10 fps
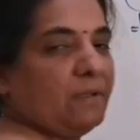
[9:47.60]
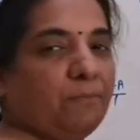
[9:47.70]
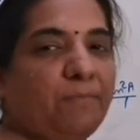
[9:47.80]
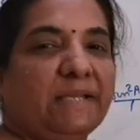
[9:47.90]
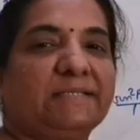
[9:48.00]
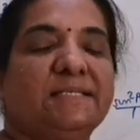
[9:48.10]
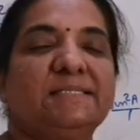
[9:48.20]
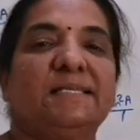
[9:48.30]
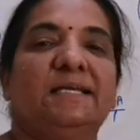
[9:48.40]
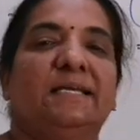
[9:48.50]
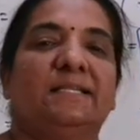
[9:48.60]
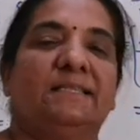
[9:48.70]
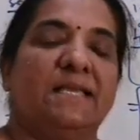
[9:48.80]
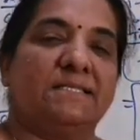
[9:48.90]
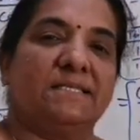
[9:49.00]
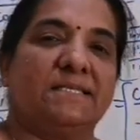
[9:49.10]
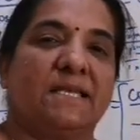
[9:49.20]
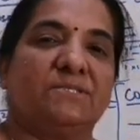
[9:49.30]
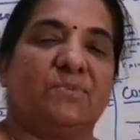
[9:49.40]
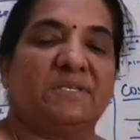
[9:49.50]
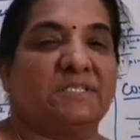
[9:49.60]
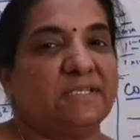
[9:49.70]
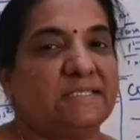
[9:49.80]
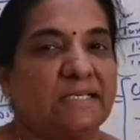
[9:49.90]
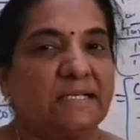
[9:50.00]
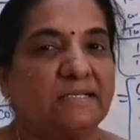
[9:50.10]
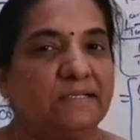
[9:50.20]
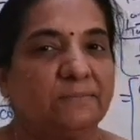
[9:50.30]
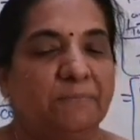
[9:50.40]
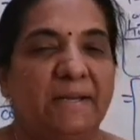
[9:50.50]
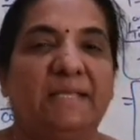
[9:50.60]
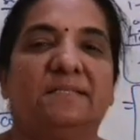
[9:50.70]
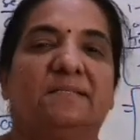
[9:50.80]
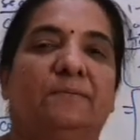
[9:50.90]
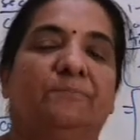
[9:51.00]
By this, the exercise questions are complete,